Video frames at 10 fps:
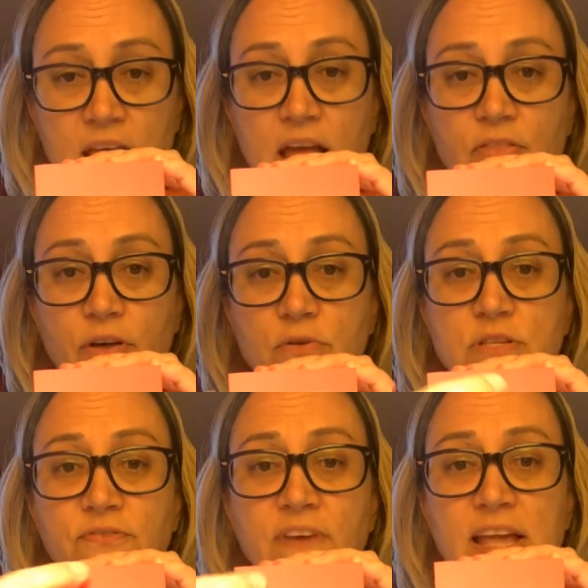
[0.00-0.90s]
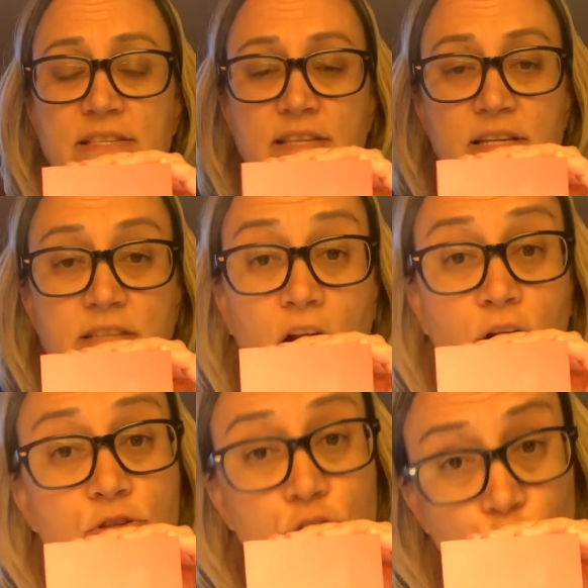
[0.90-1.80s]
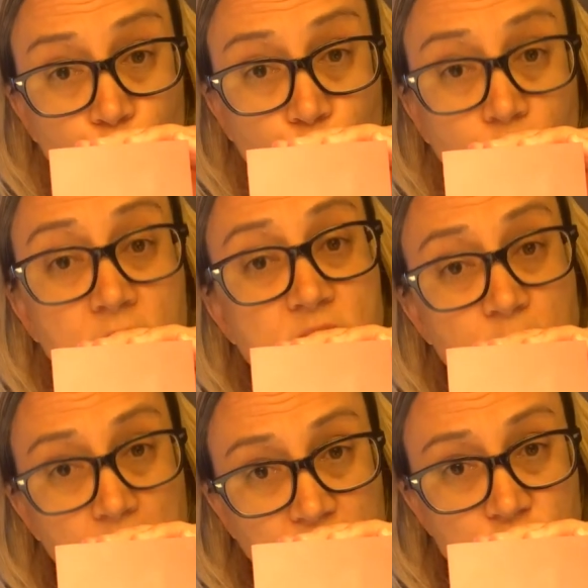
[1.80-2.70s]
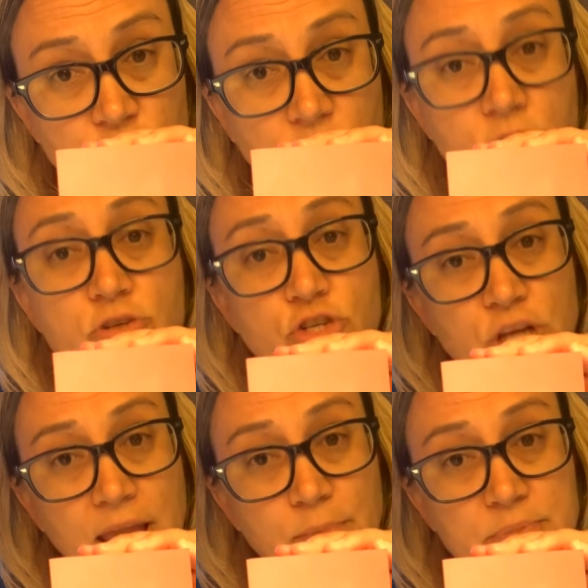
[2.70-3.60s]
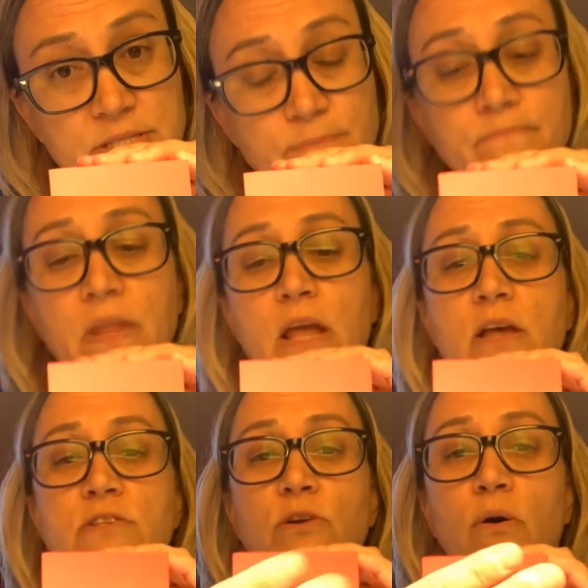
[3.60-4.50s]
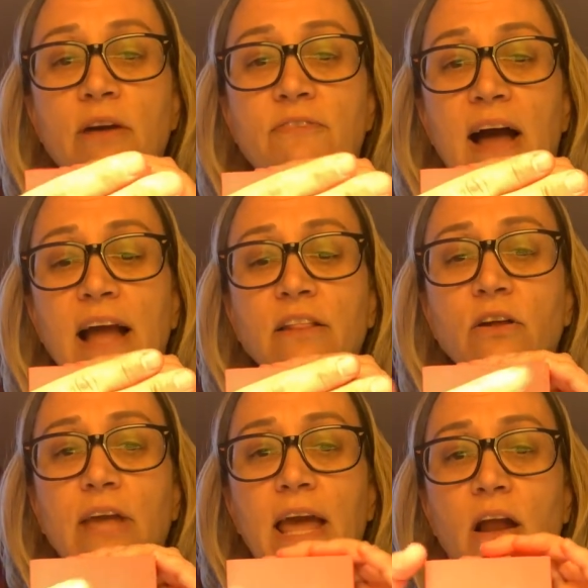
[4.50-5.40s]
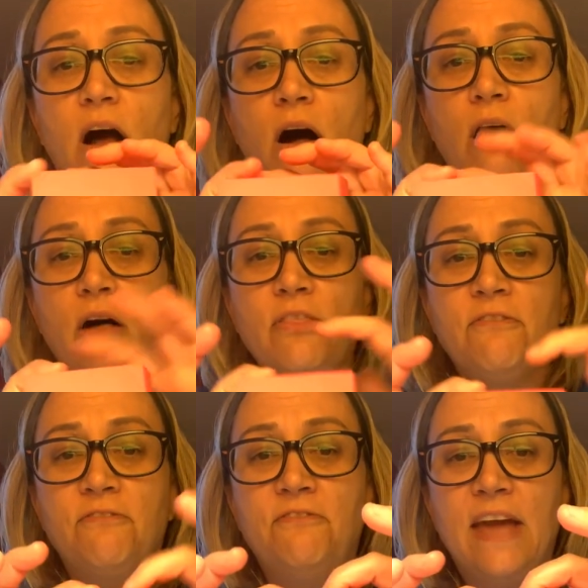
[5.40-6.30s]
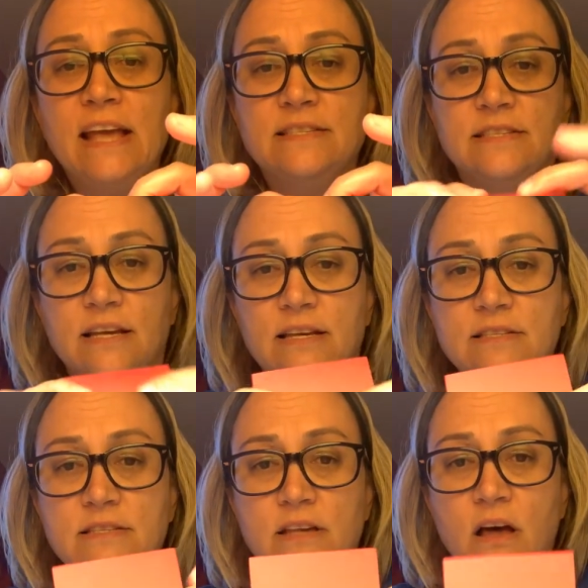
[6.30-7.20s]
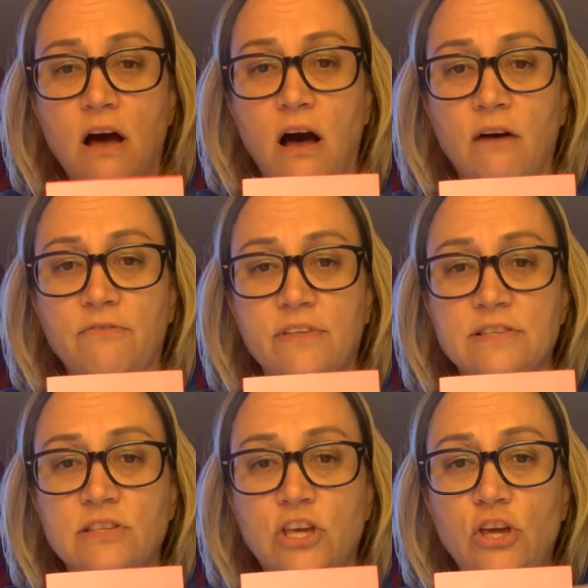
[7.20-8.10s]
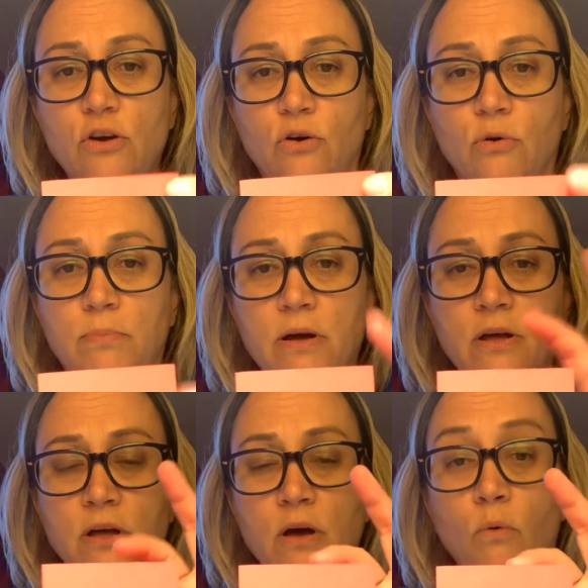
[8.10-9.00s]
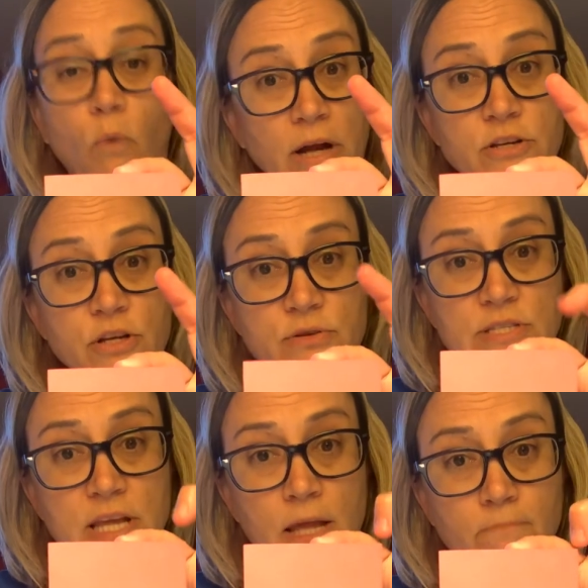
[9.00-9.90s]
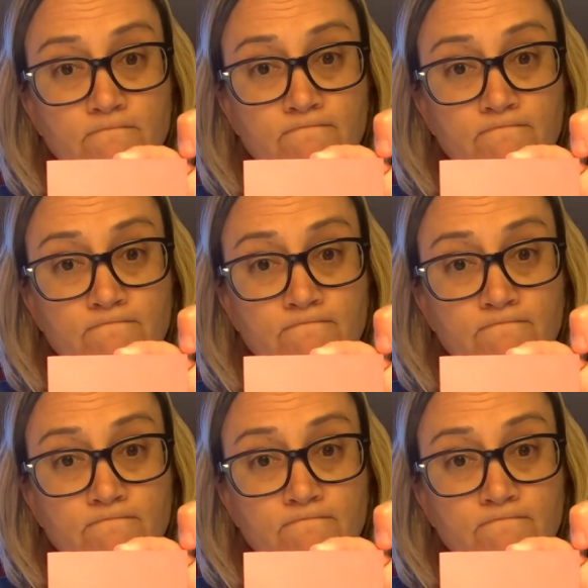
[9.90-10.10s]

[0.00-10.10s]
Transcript: And those faces are two-dimensional shapes. So if I look at all the faces of this cube, what do you see?